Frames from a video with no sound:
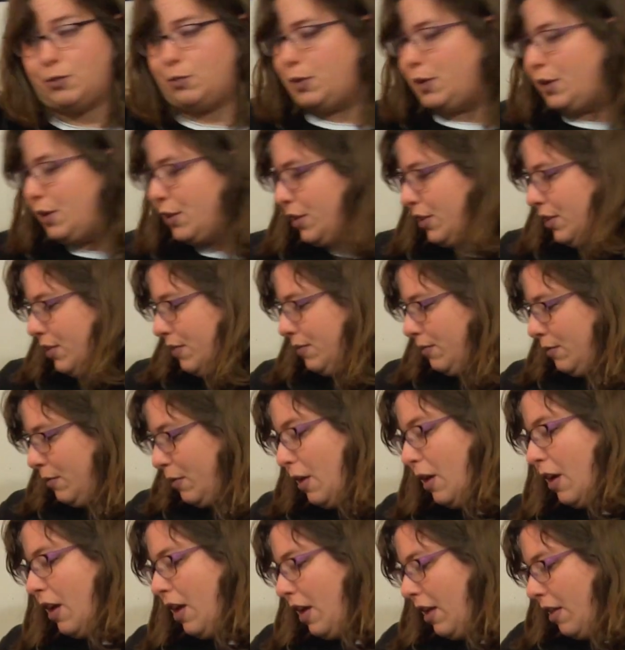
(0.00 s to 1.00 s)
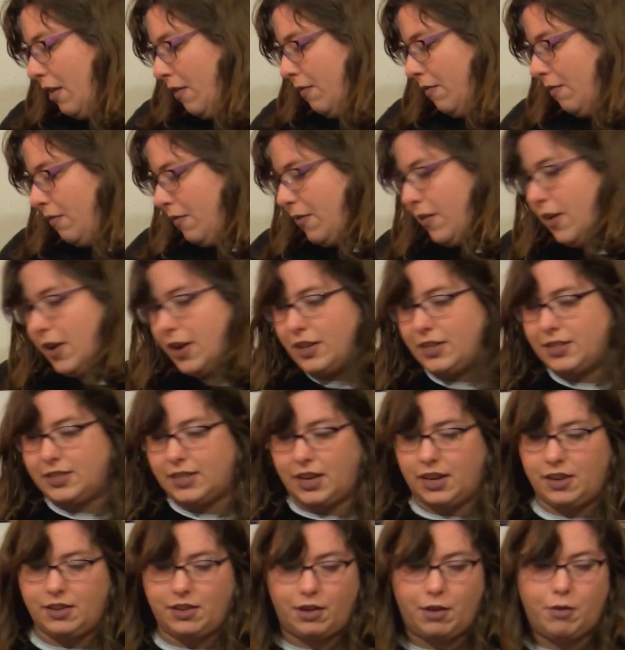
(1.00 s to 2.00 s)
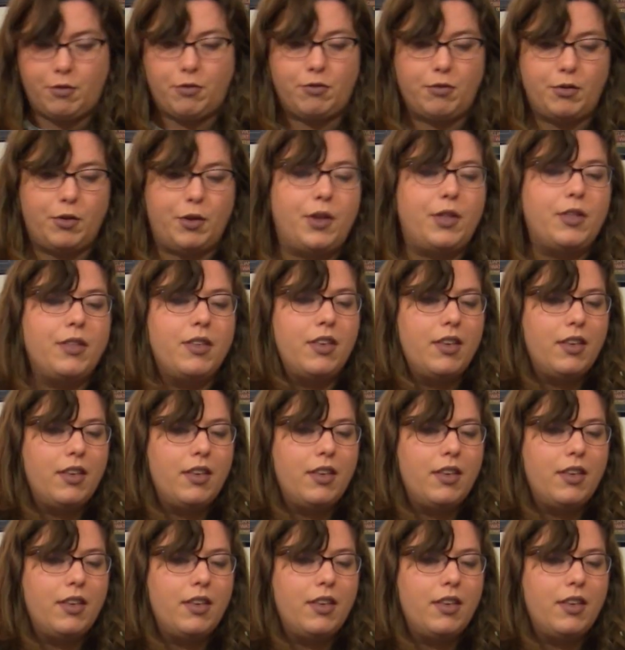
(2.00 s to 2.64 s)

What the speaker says: book, and I'm very excited to go through it.